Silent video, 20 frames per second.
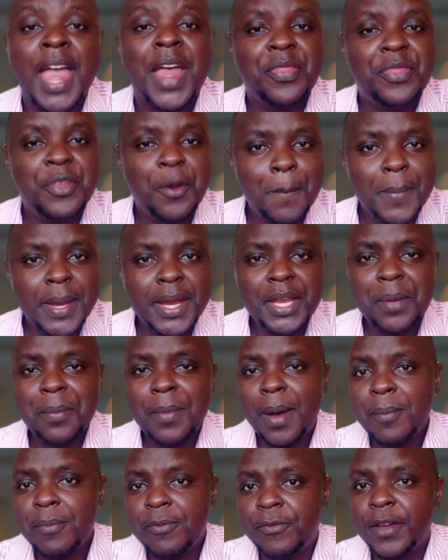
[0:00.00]
The
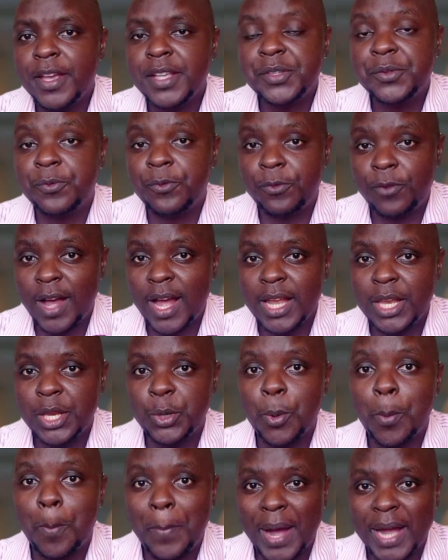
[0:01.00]
minimum face
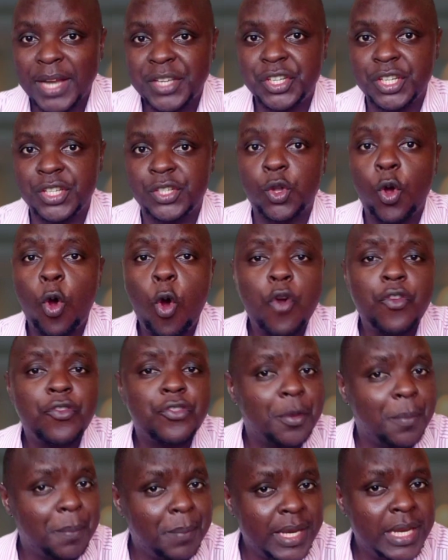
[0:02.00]
value purchase or
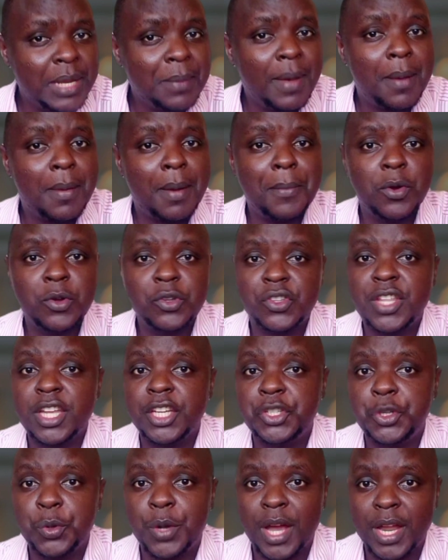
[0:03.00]
the minimum amount
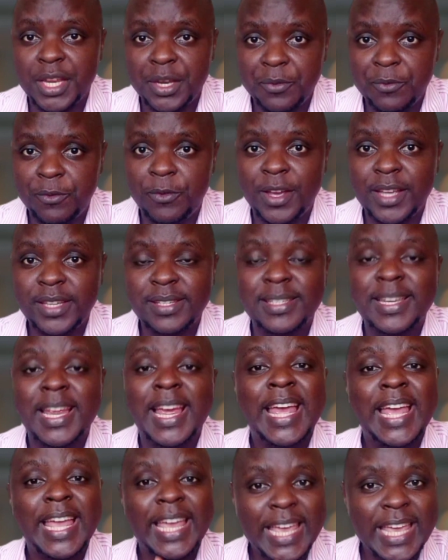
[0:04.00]
that you can invest
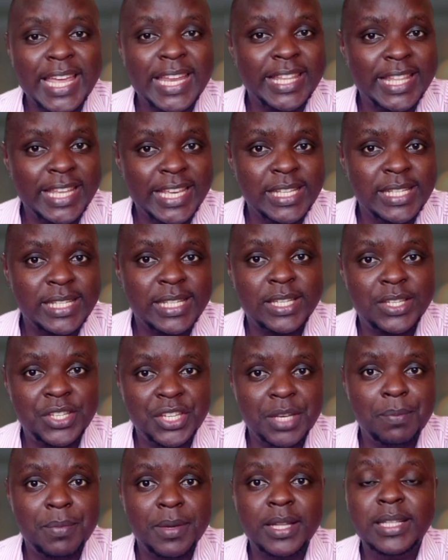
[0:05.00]
in these
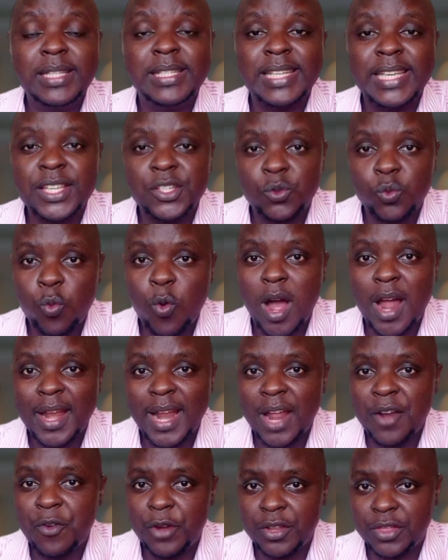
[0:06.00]
T-bills is
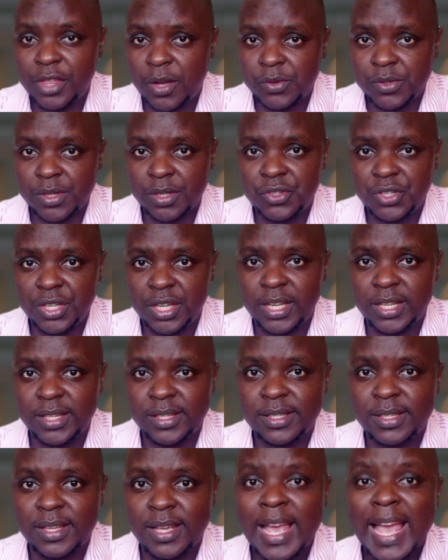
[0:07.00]
100,000
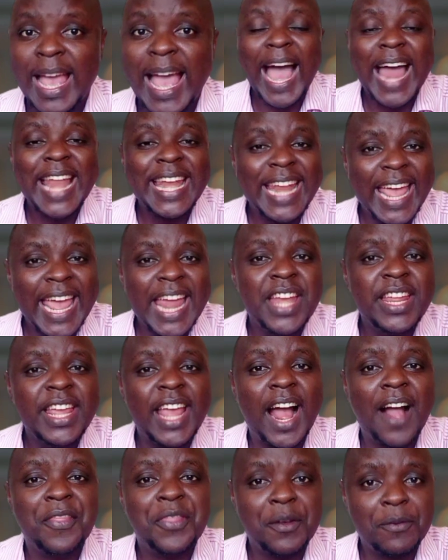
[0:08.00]
shillings. And
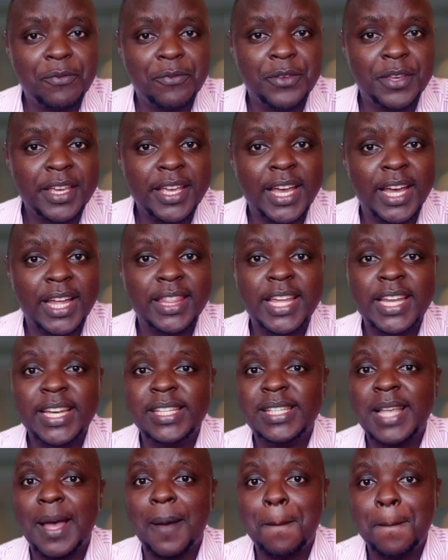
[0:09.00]
any other figure that
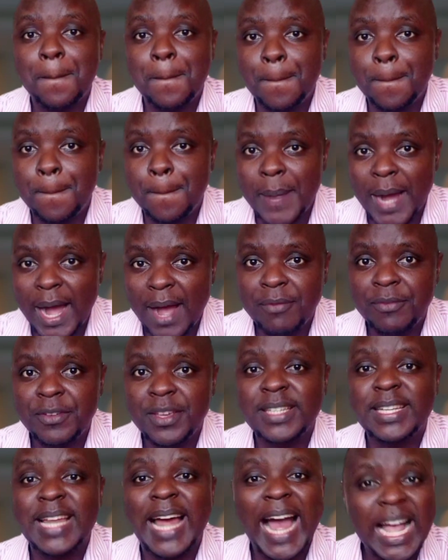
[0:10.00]
is above
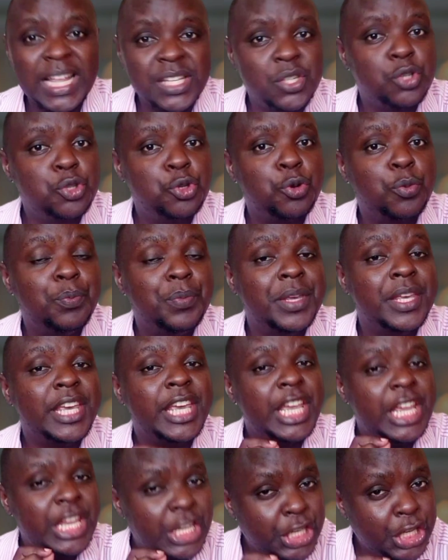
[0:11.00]
it has to be
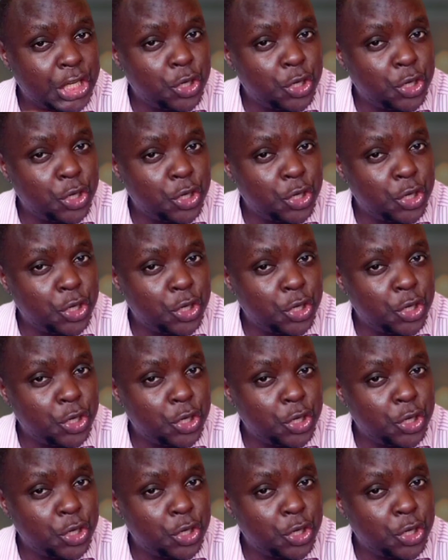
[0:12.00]
in